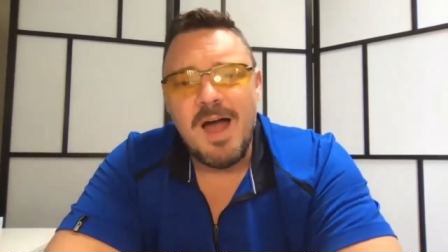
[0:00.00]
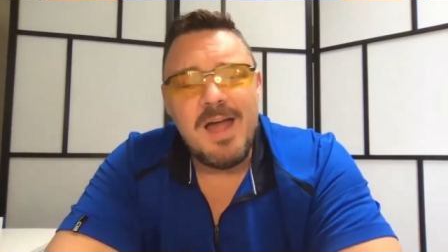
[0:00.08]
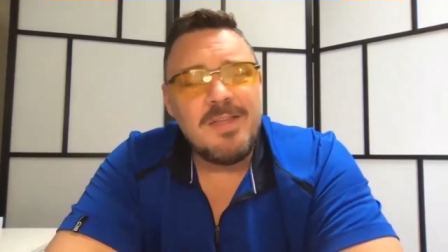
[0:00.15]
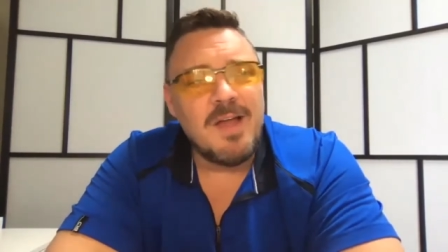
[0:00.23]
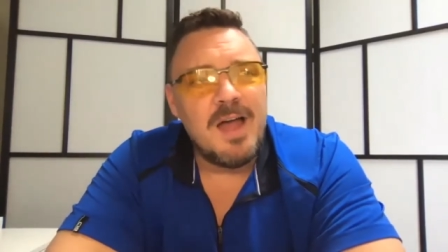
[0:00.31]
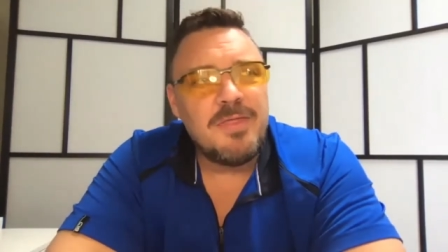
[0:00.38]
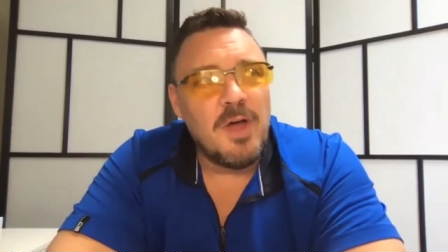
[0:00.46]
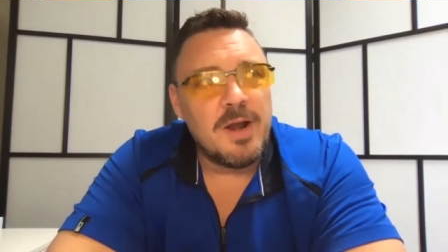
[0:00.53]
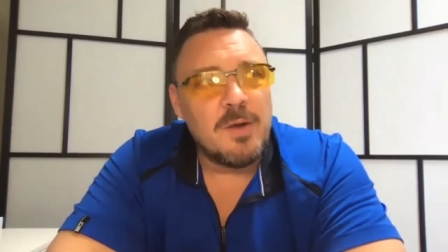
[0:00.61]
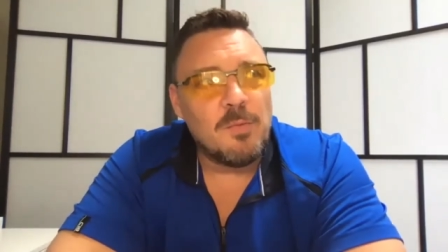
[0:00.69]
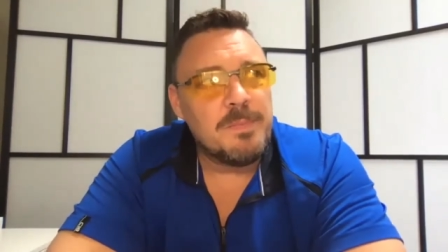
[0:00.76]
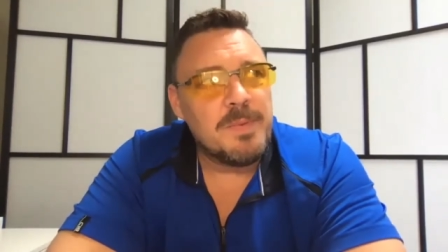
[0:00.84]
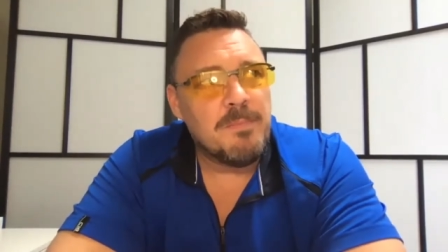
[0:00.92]
I thought
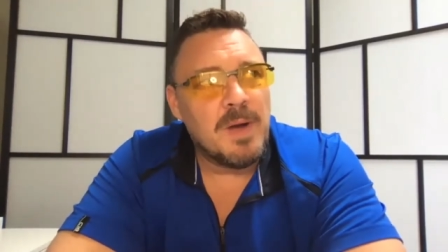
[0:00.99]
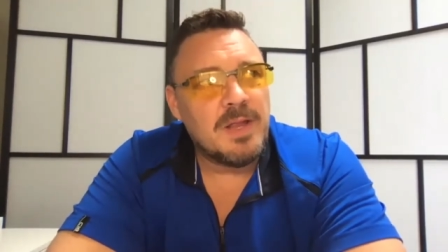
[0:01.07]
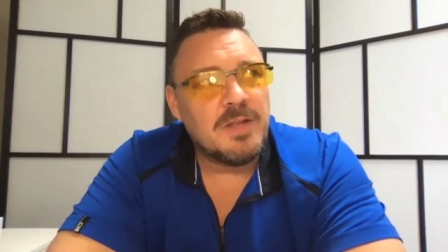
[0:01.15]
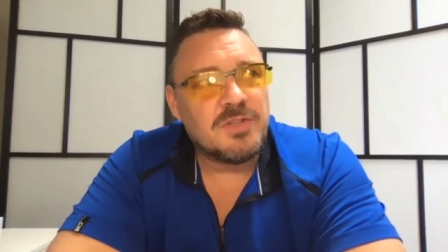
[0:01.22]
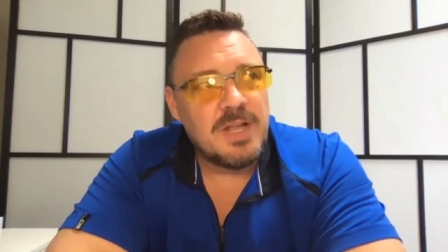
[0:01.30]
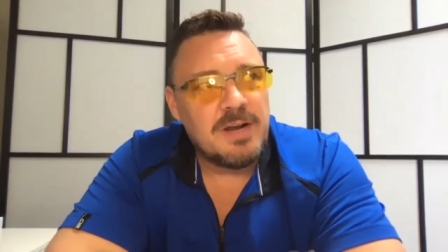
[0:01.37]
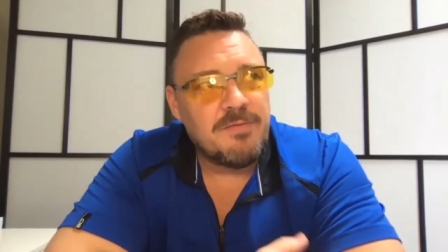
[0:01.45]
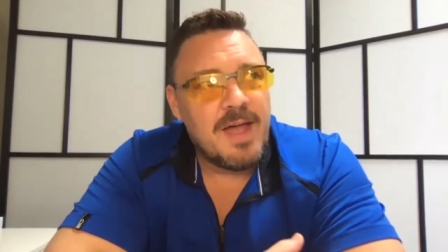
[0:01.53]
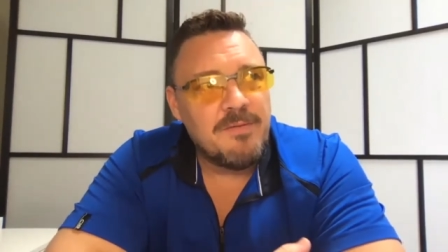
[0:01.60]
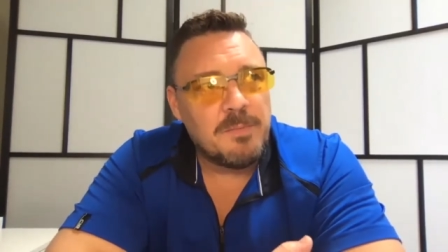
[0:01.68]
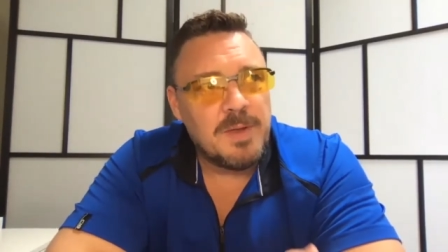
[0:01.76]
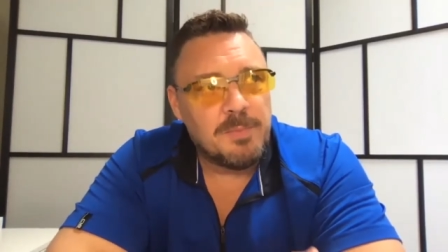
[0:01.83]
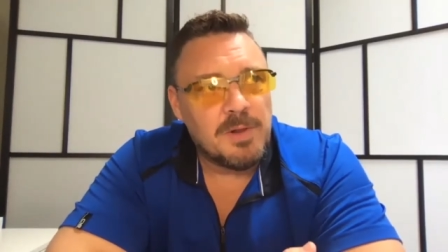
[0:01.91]
it would be, instead of
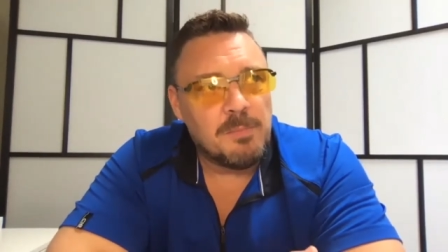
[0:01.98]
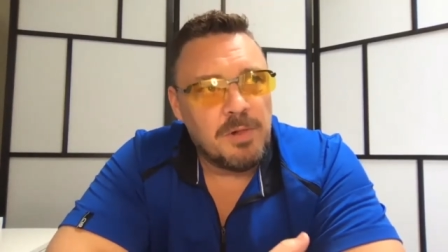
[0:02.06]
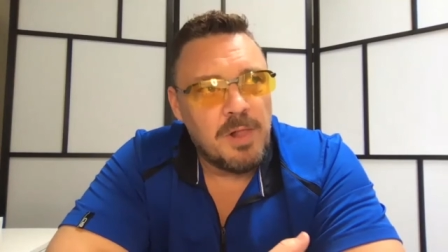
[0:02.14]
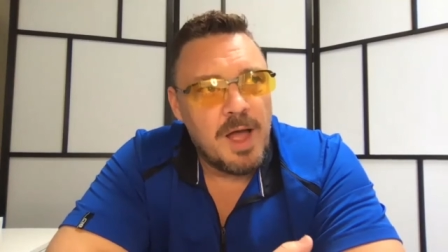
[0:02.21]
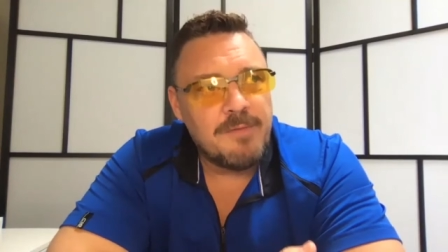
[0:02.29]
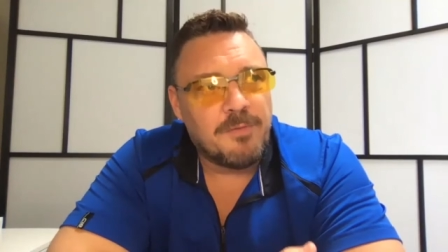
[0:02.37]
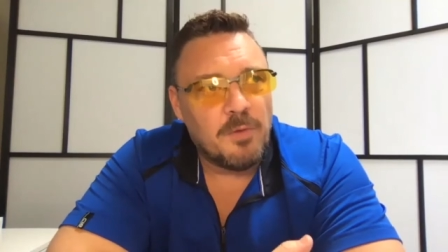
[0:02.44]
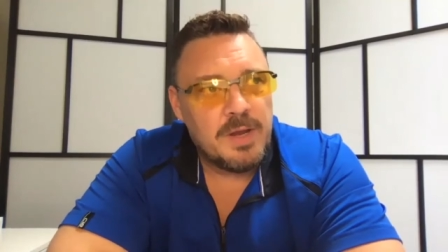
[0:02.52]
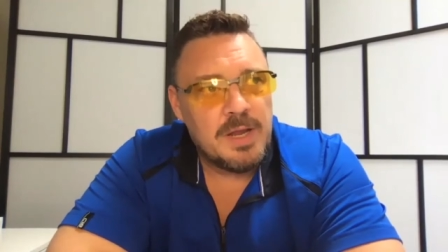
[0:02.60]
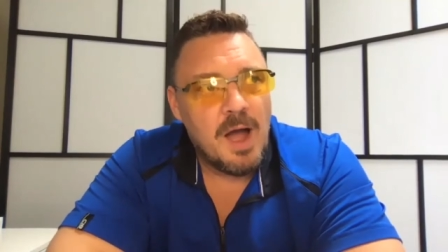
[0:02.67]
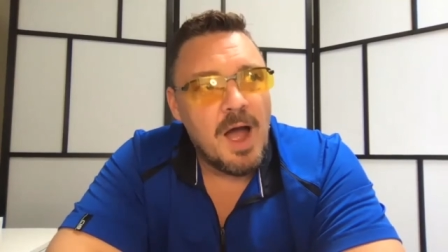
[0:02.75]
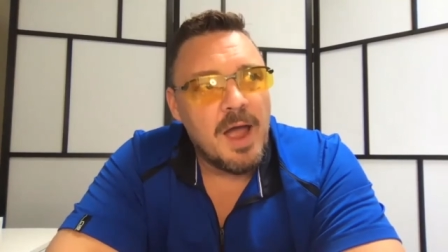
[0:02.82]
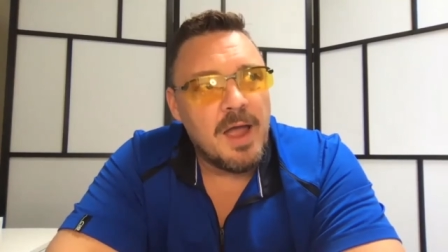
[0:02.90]
having people apply for
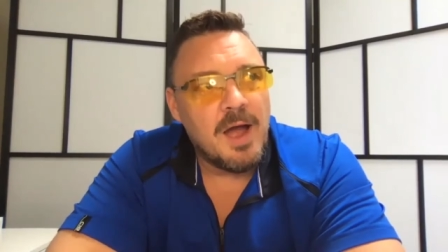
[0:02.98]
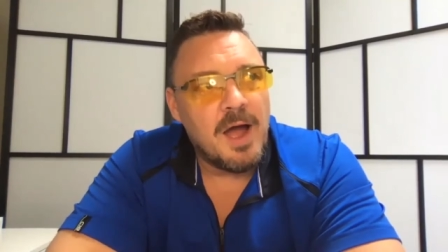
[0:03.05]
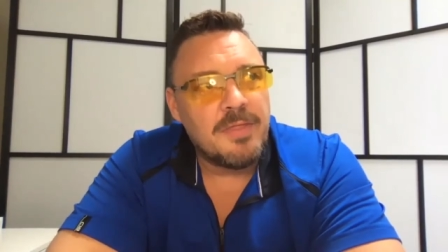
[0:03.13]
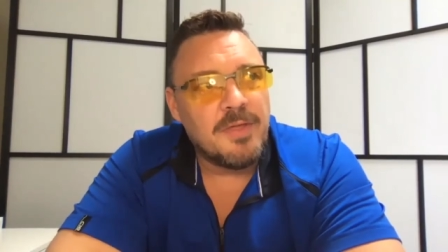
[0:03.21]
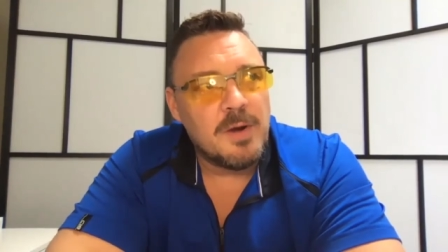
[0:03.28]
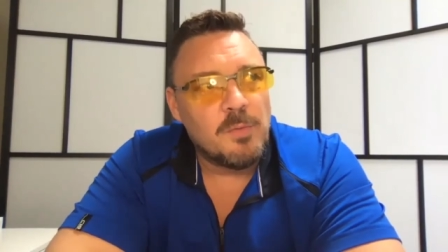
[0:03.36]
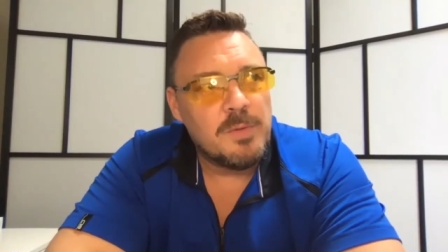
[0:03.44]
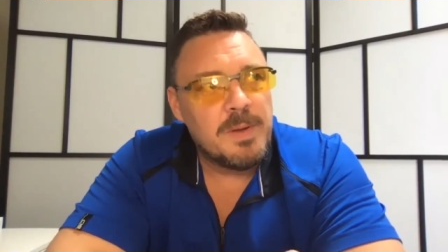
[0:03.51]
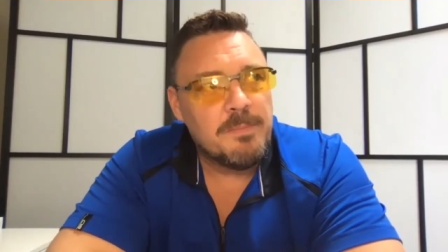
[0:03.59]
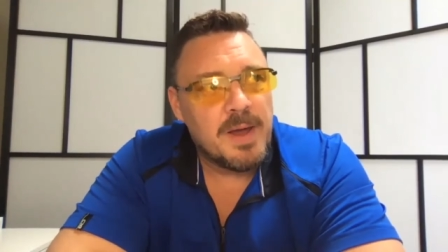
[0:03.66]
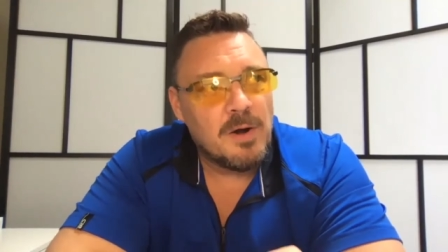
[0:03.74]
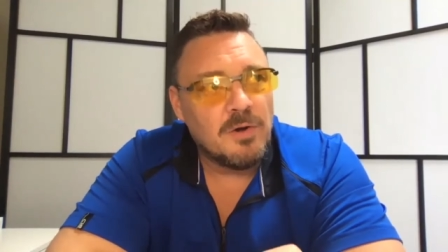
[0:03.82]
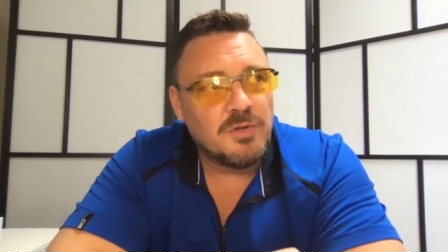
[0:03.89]
EI, I thought it would be
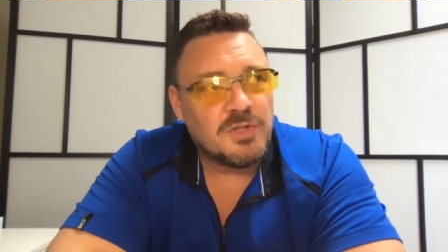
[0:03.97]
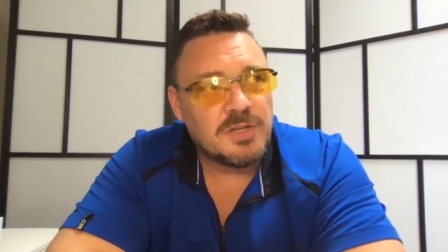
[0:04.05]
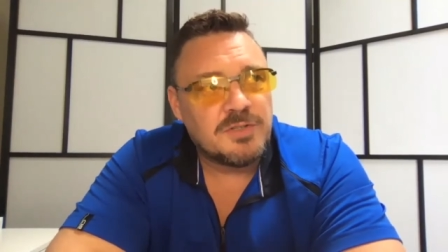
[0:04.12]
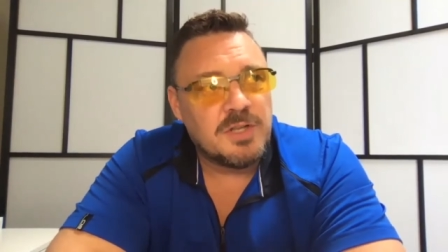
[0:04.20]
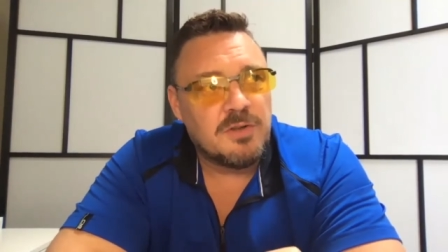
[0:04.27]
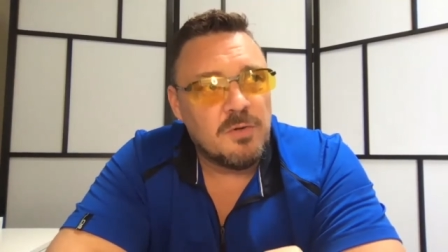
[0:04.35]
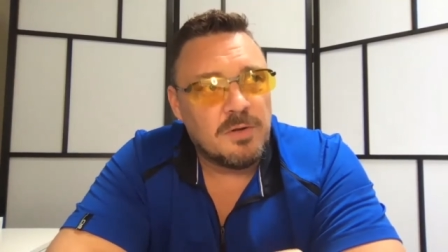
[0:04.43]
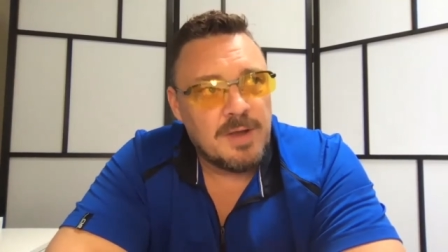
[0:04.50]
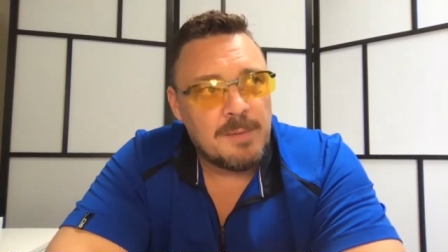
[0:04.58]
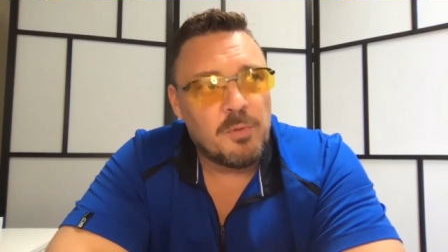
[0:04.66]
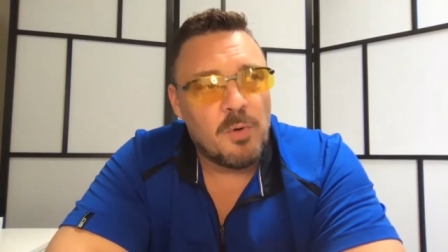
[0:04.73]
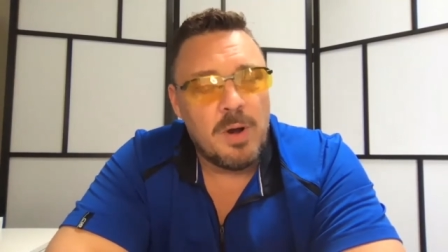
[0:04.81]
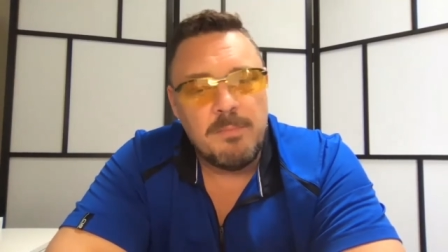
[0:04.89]
better just to do a
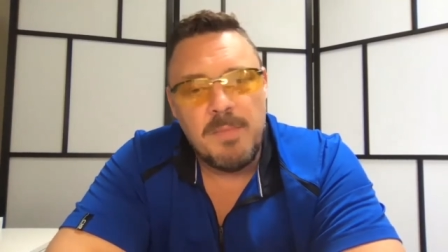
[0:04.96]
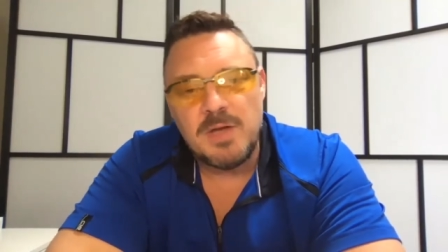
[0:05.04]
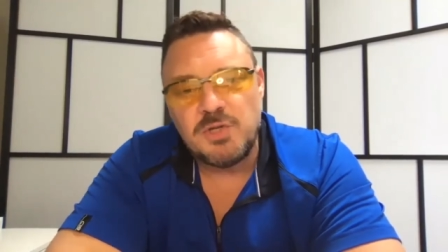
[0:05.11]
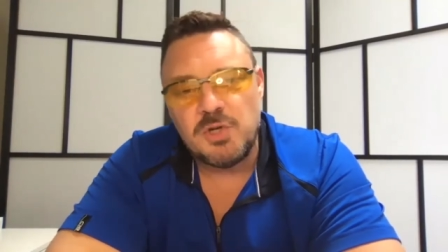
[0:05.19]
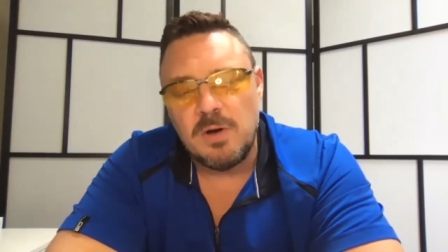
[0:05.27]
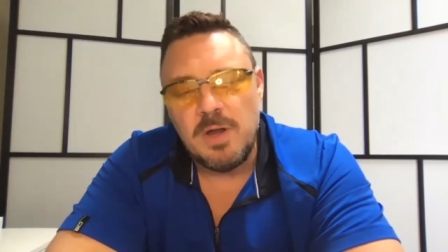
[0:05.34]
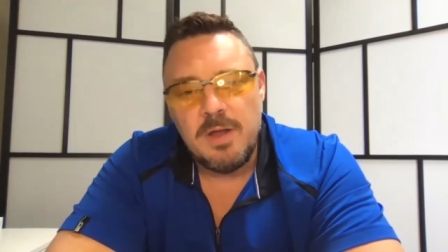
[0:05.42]
temporary measure